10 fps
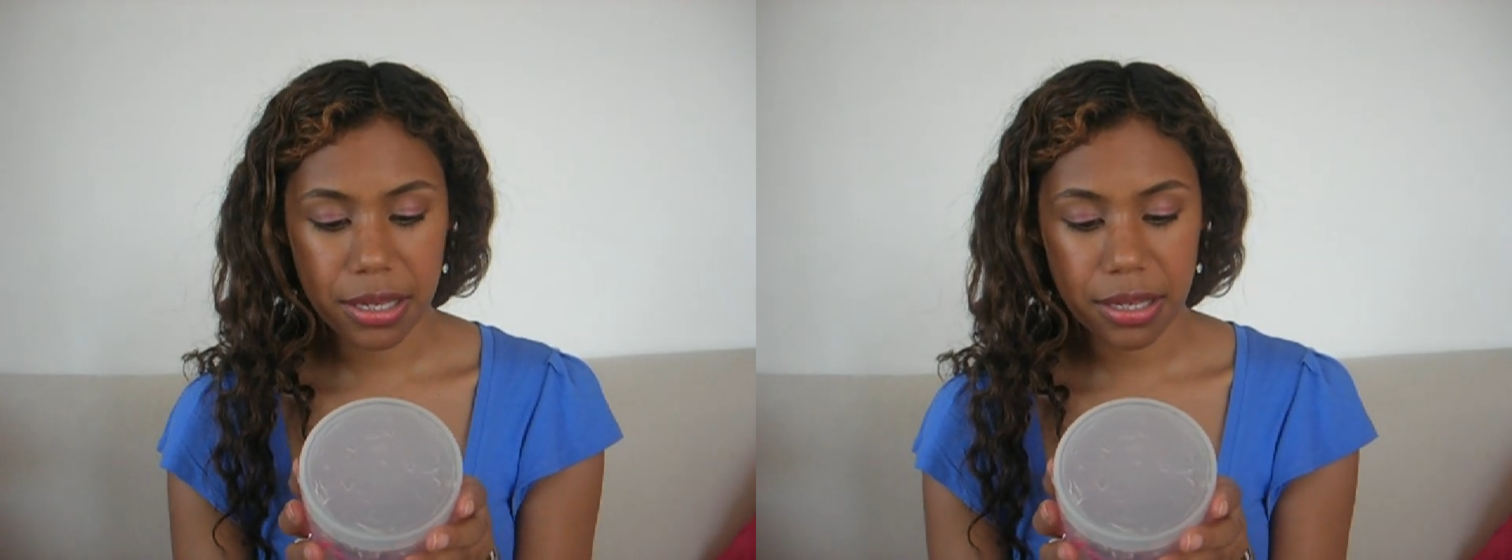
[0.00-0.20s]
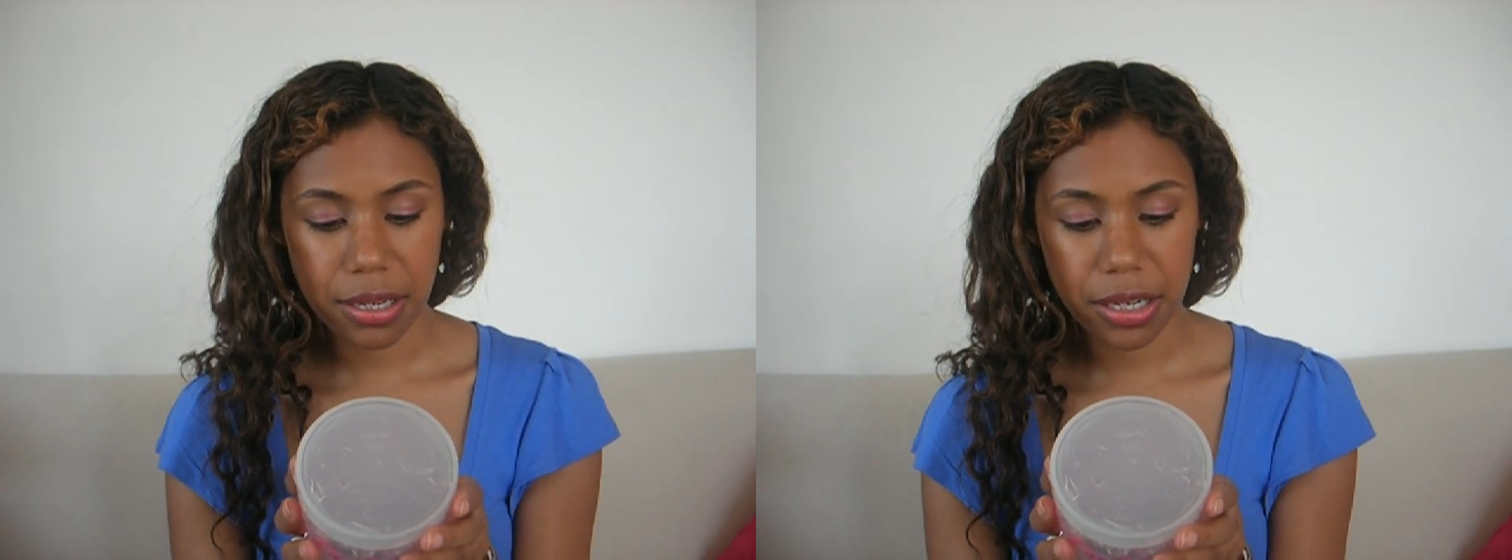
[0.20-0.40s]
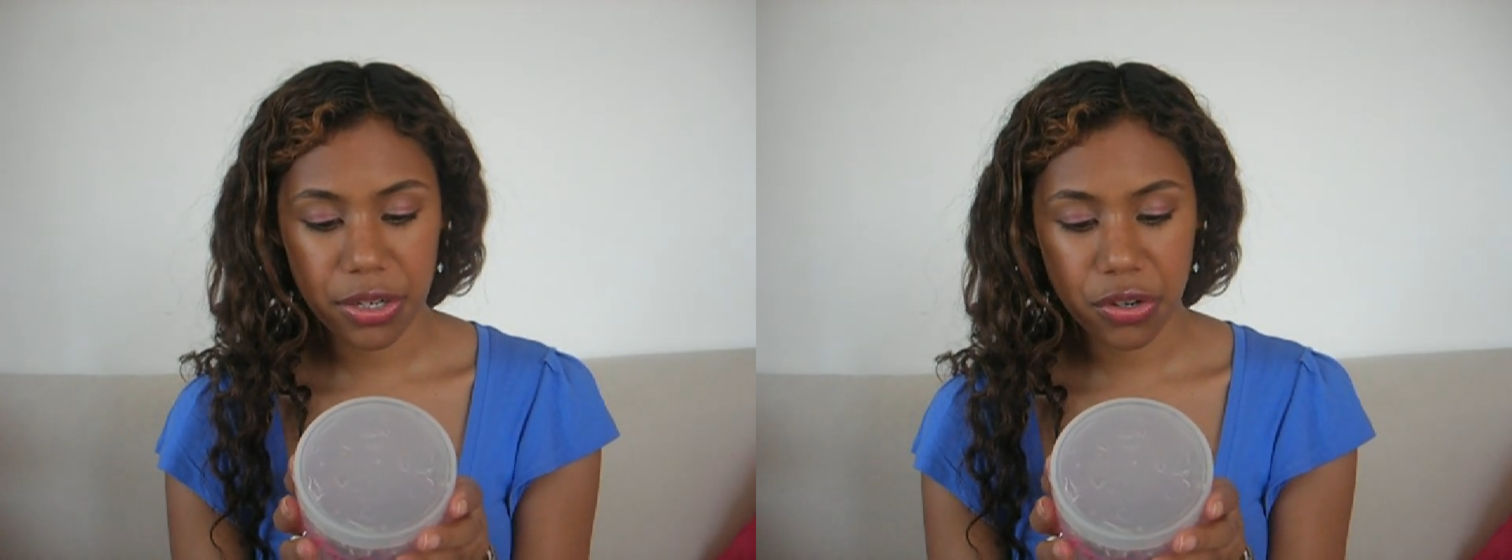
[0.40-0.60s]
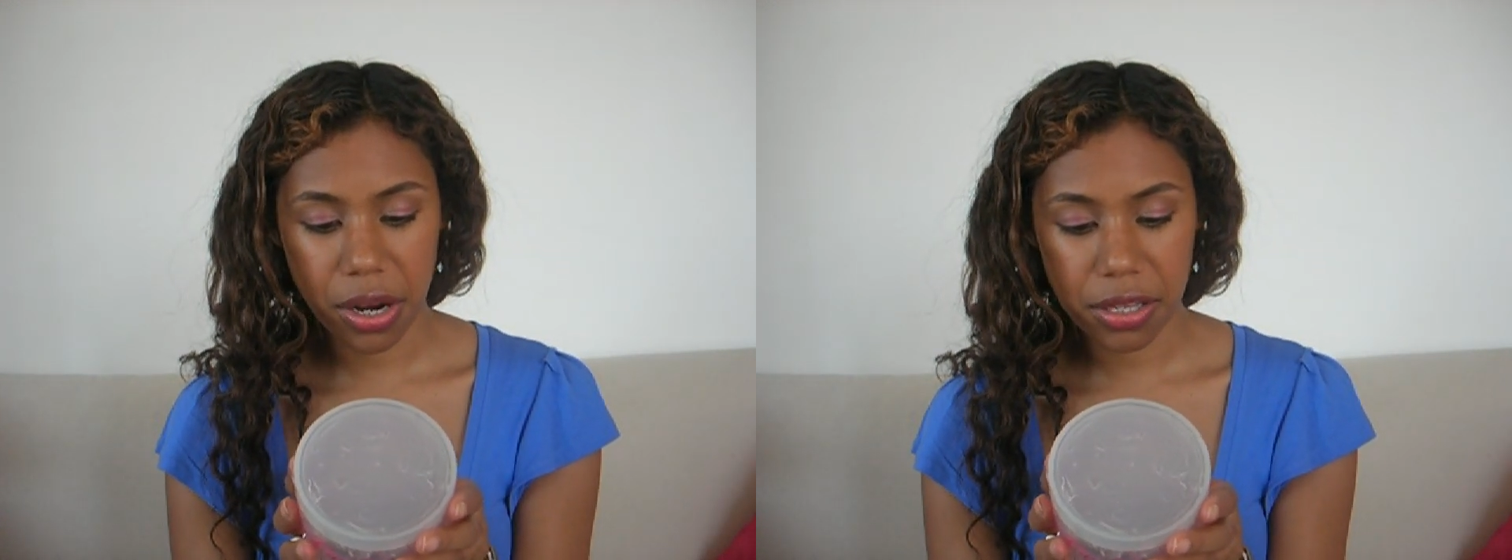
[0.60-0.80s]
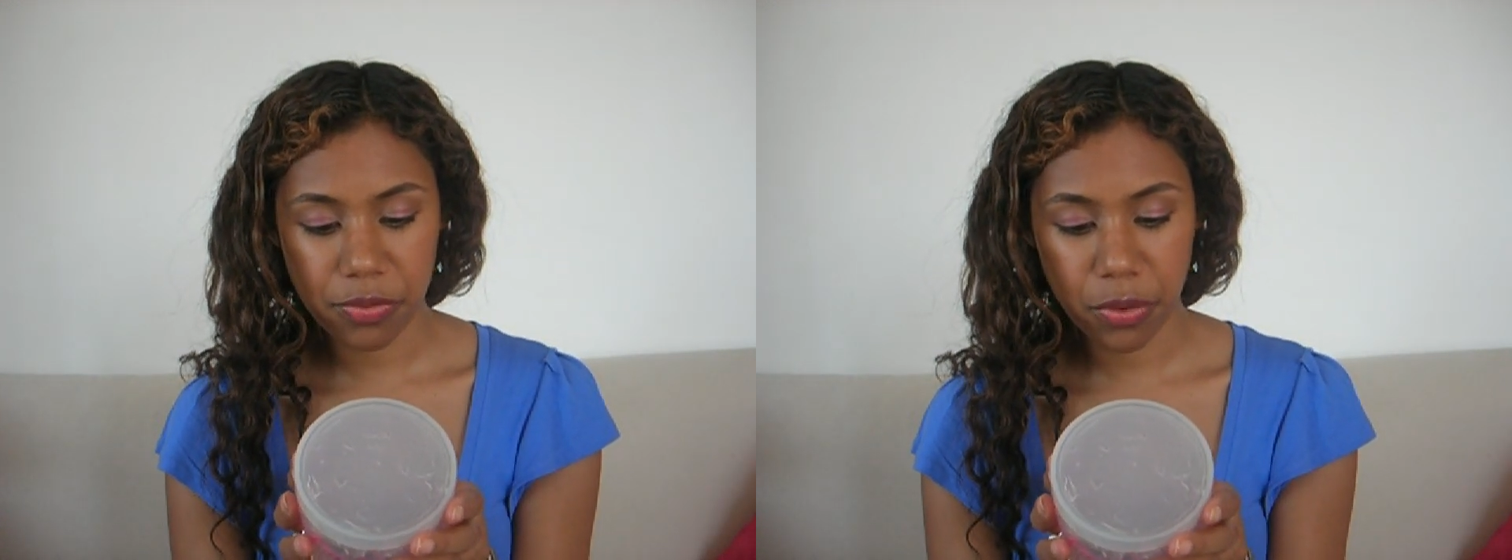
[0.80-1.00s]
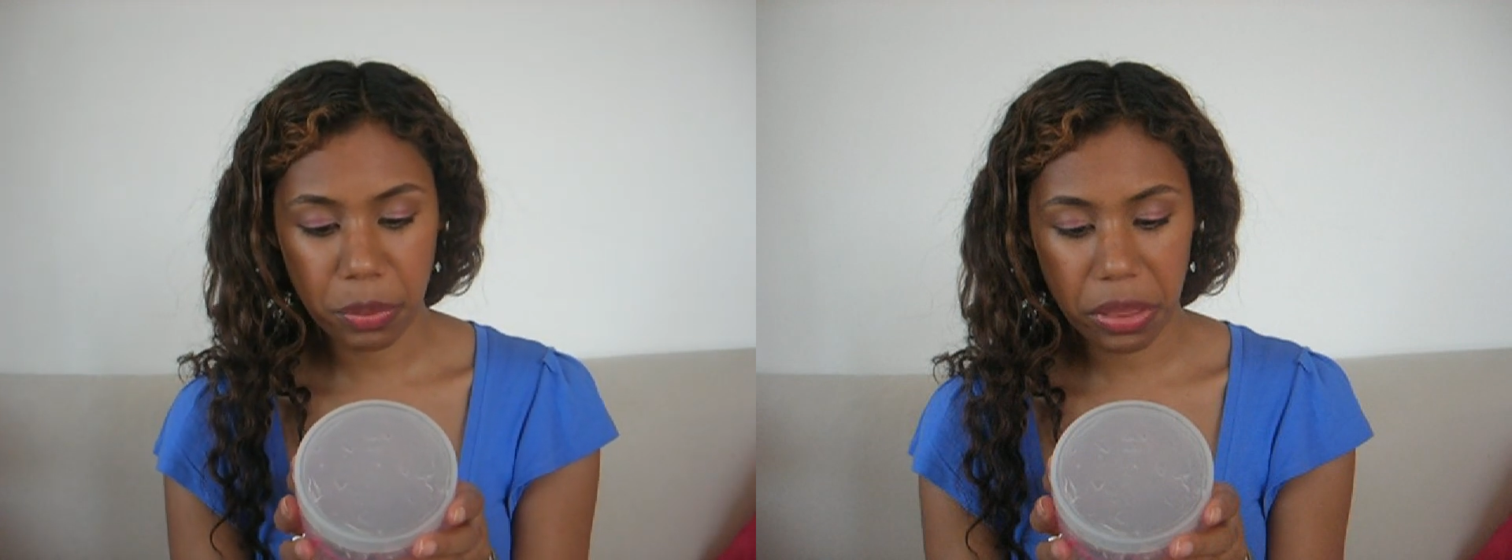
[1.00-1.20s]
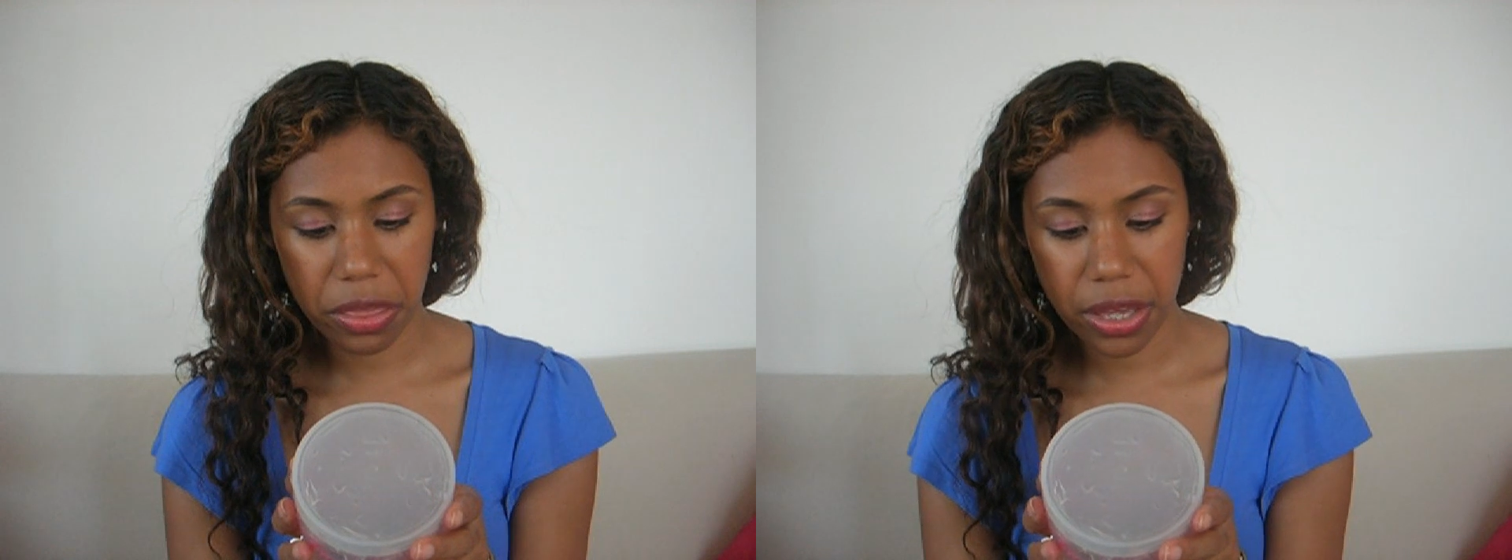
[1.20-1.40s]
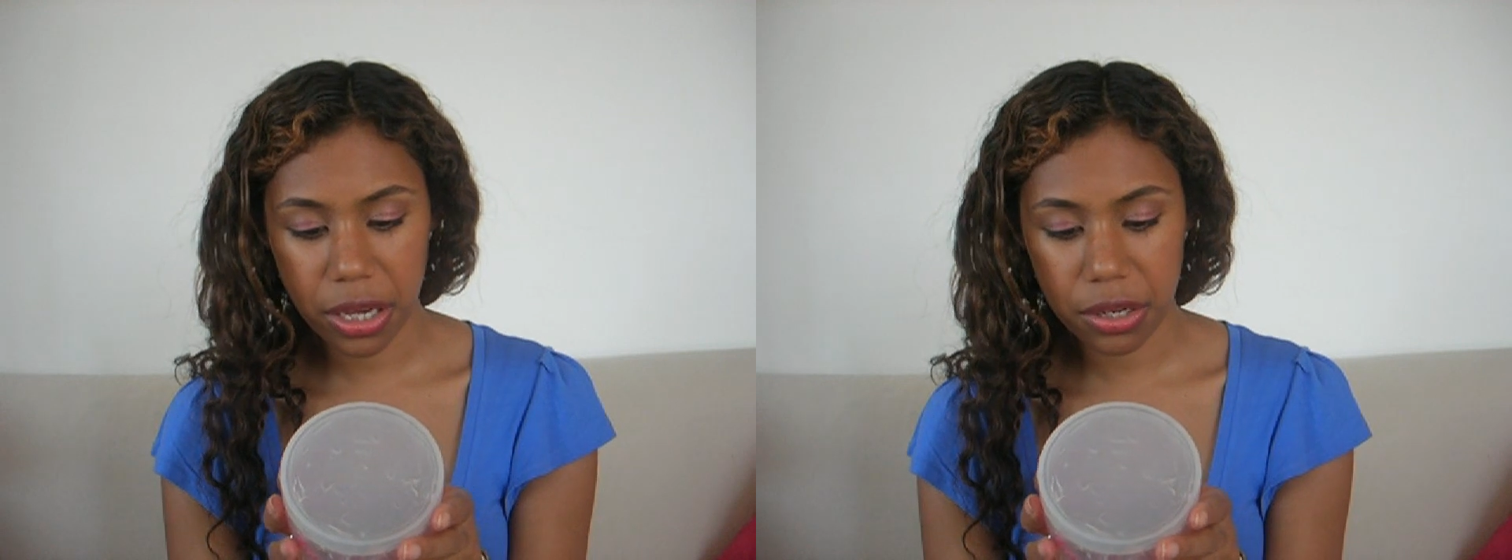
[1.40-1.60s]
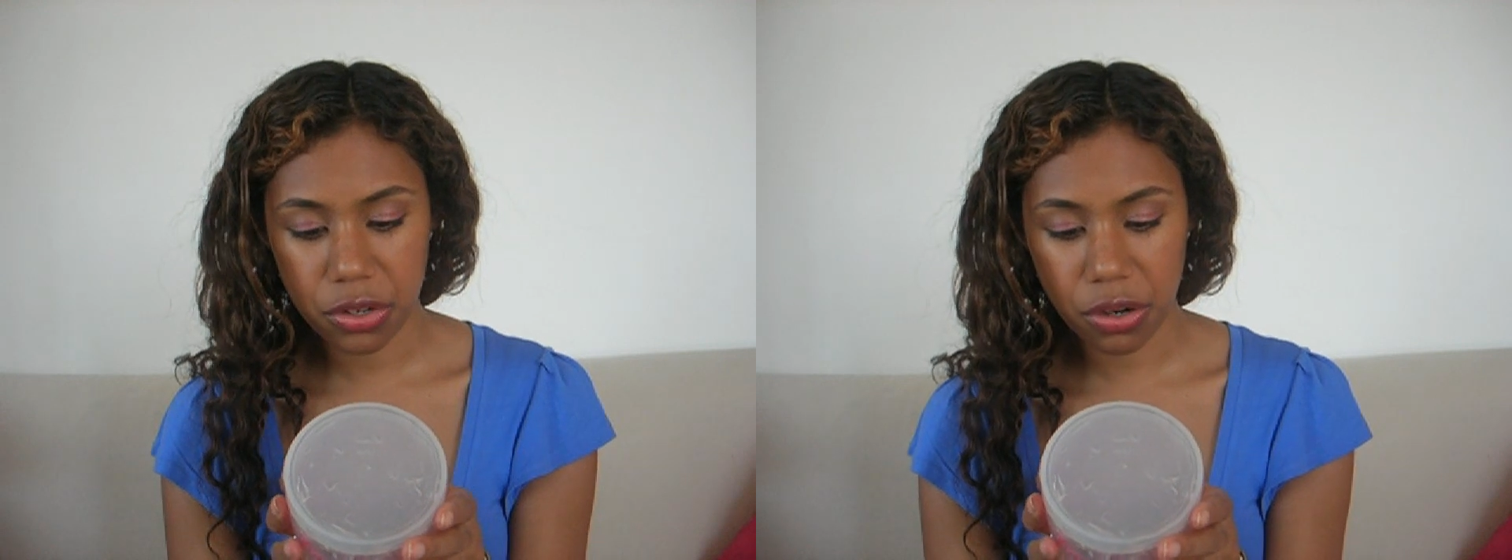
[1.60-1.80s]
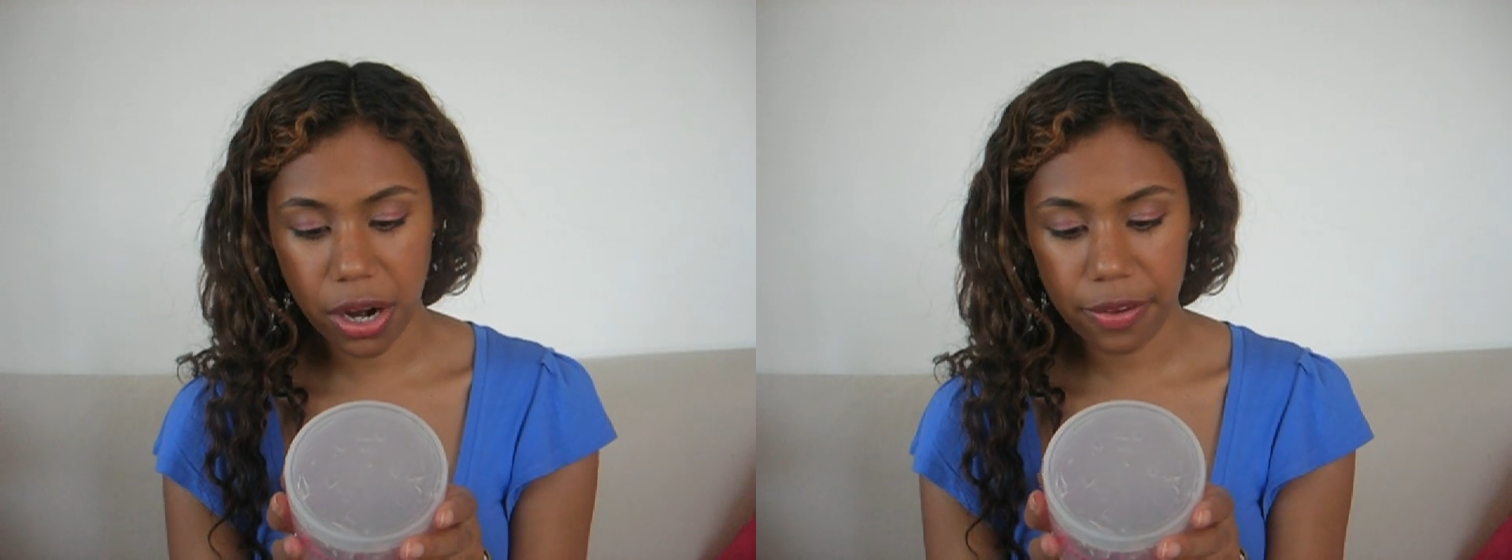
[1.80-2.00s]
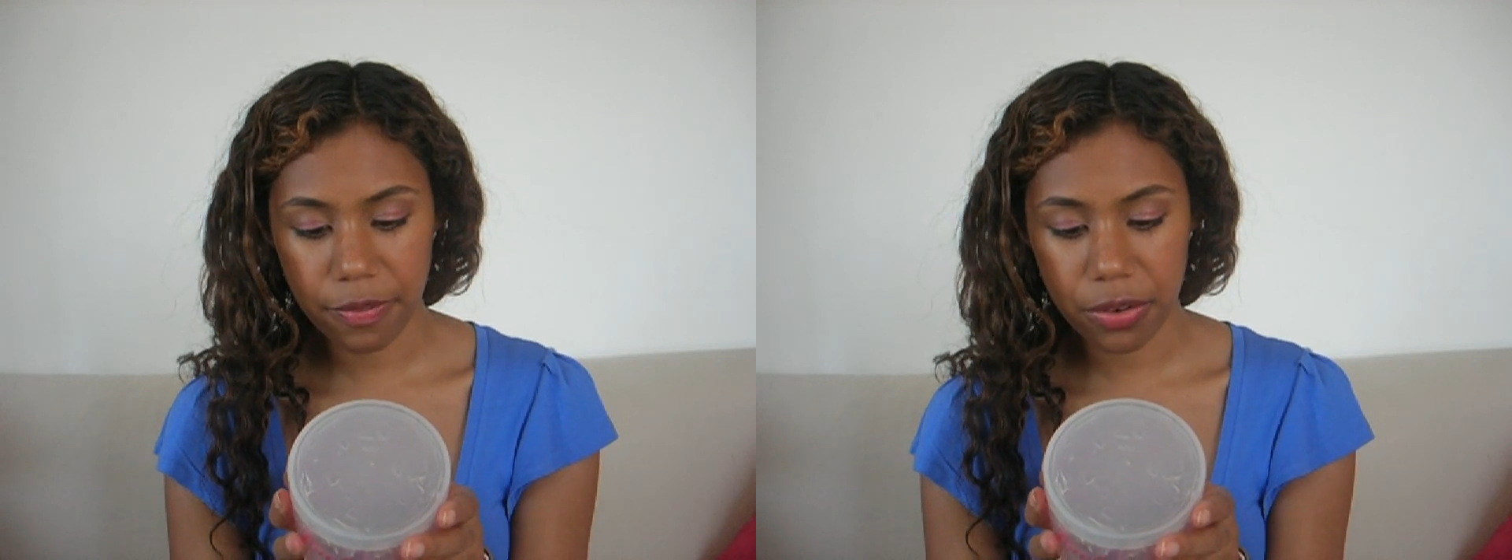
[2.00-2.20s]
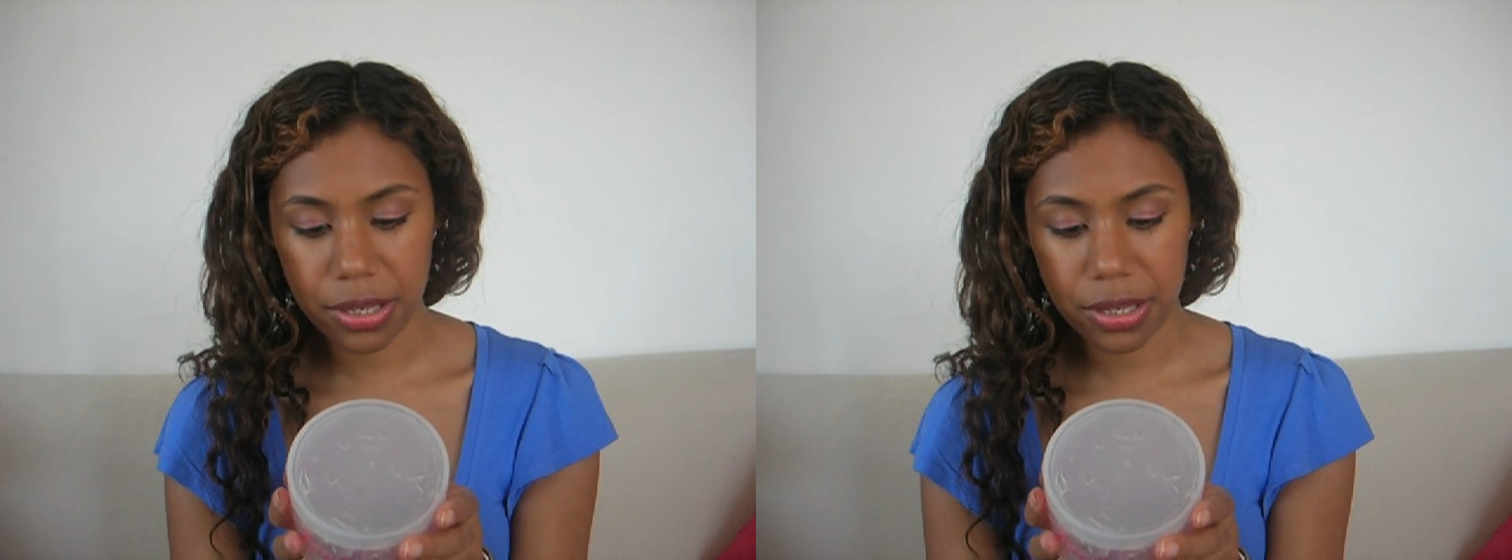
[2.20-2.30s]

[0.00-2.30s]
instantly transform thick, dry,